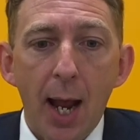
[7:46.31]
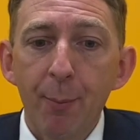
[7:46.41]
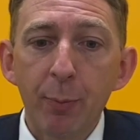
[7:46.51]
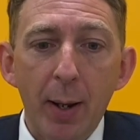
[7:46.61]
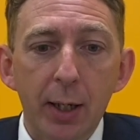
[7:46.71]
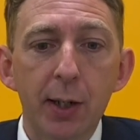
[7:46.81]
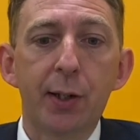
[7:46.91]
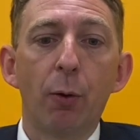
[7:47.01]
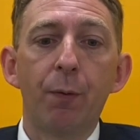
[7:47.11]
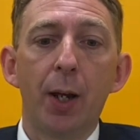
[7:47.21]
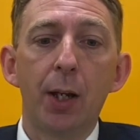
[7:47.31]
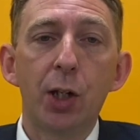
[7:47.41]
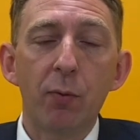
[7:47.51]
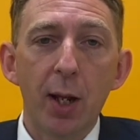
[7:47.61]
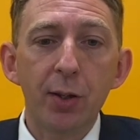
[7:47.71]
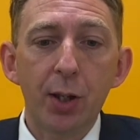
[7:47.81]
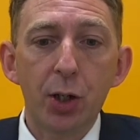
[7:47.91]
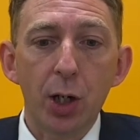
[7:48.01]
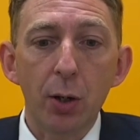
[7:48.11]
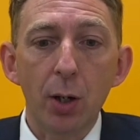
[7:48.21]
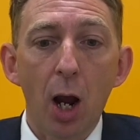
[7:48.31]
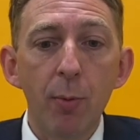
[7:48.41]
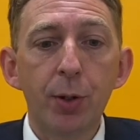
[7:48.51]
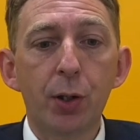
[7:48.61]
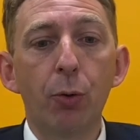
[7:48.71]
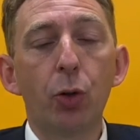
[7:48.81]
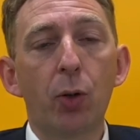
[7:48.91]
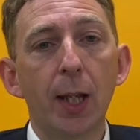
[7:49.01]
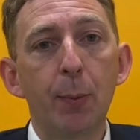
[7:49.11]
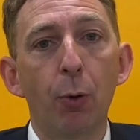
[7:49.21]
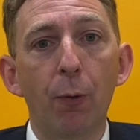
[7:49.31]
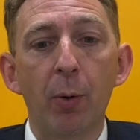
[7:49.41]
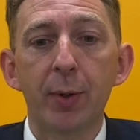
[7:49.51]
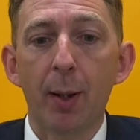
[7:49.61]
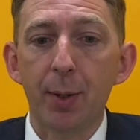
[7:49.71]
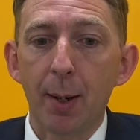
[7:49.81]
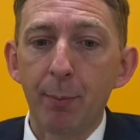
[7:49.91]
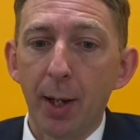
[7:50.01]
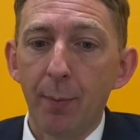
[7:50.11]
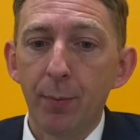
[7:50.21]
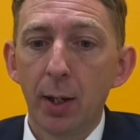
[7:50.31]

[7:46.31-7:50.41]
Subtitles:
and with Baker's Dolphin to reinstitute home to school transport from September.